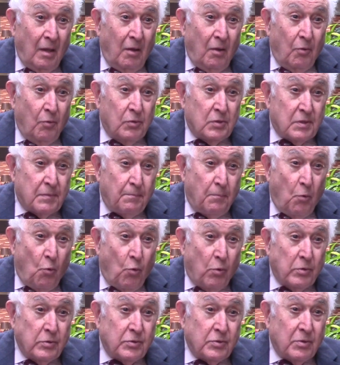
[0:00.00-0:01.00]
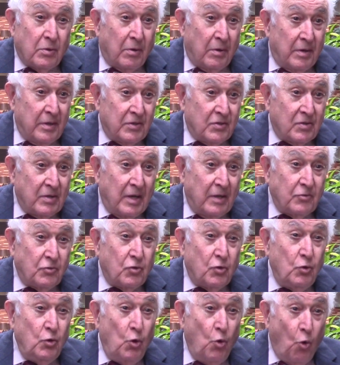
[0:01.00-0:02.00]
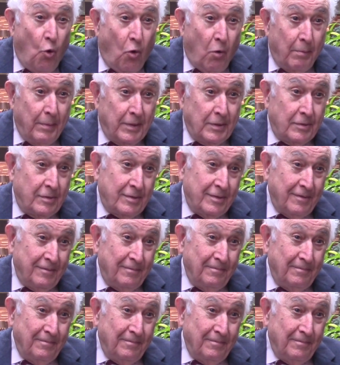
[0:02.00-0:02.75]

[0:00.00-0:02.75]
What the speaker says: Those spores are, in a sense, dormant.